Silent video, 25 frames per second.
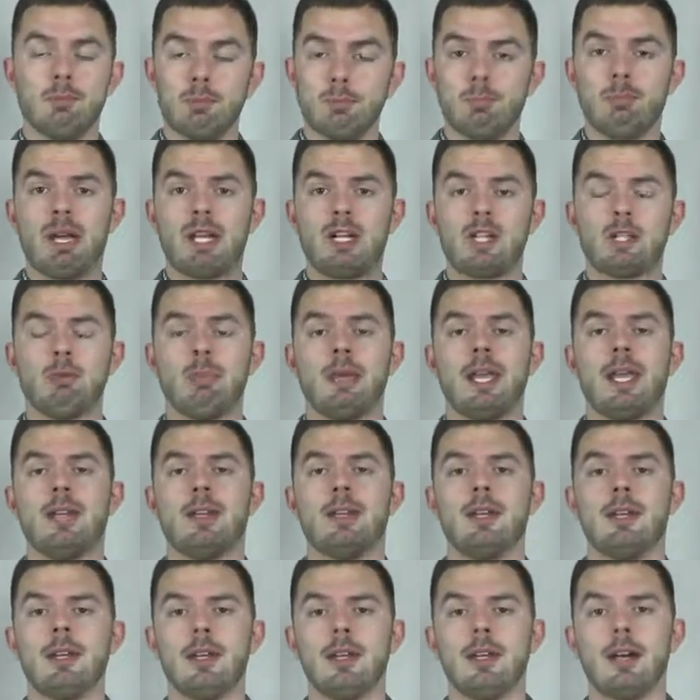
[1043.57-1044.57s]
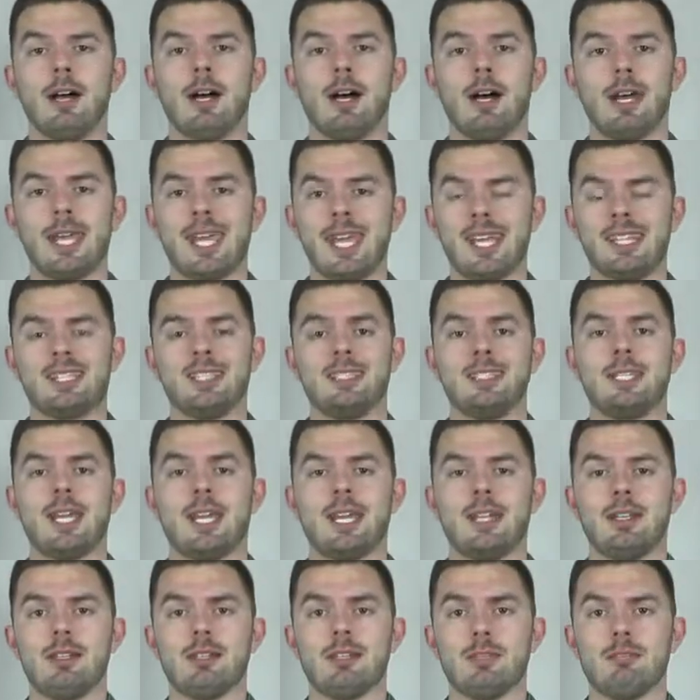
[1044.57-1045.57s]
bench-made,
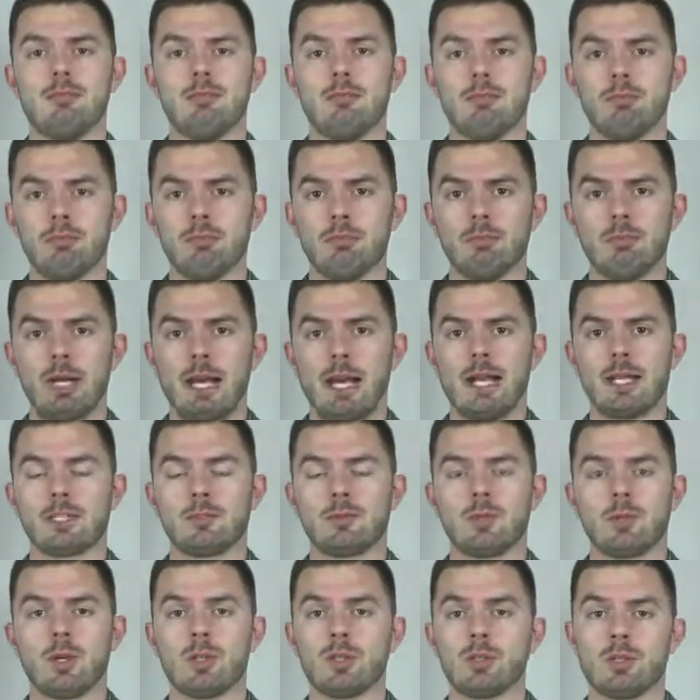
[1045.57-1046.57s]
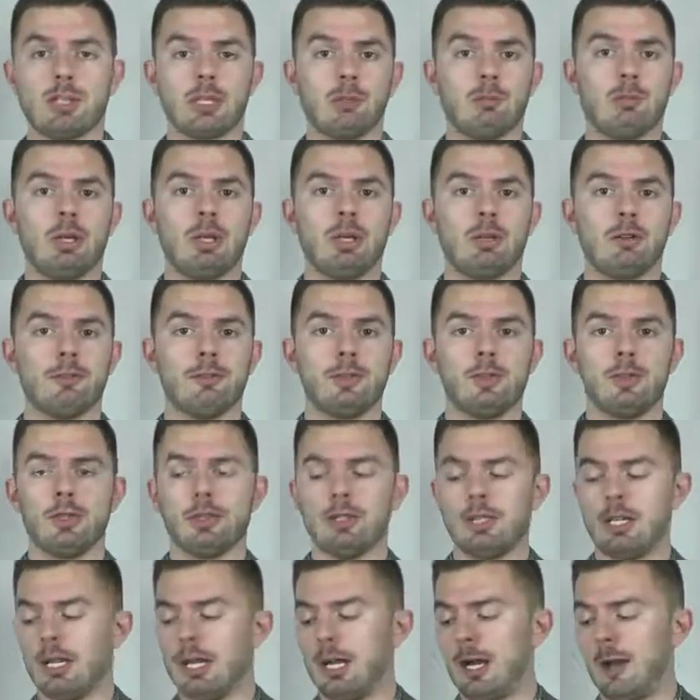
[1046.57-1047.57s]
hand-stained Oxfords. They're
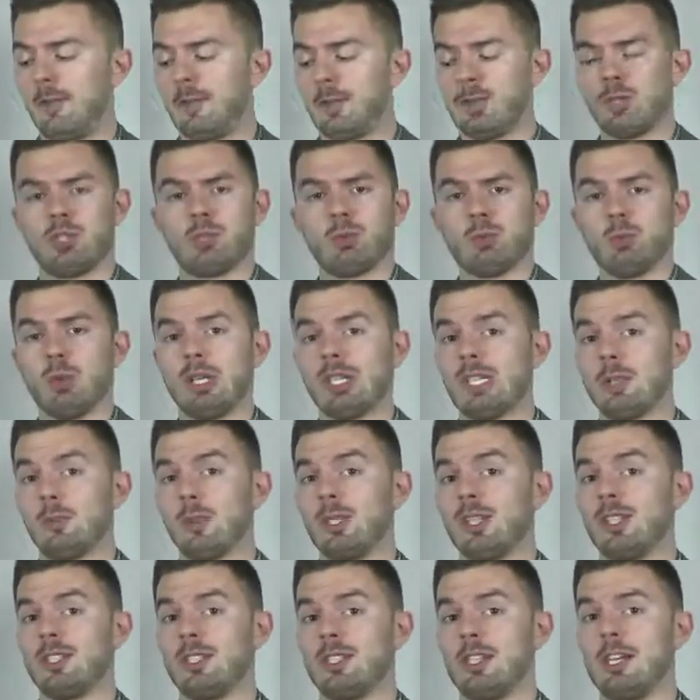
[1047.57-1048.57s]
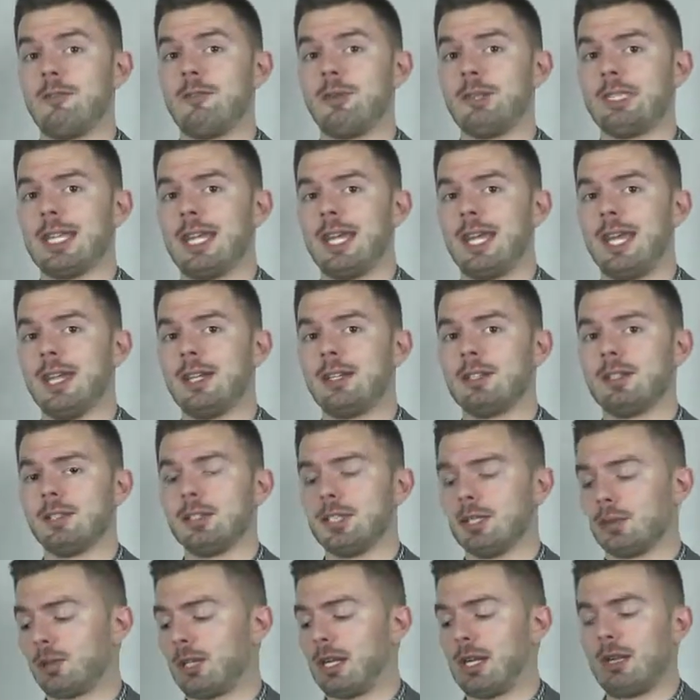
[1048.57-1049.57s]
beautiful. They're just really, really stiff with the ankle.
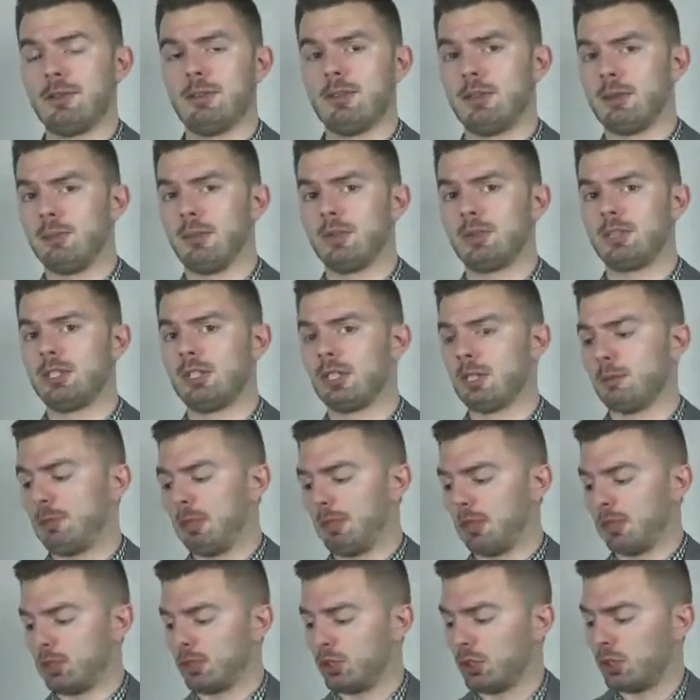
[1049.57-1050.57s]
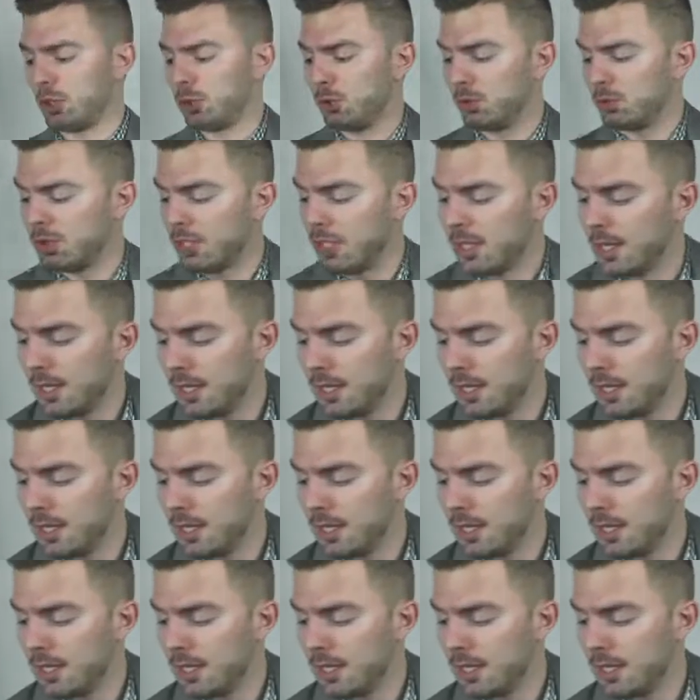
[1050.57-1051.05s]
They were not the most therapeutic shoes.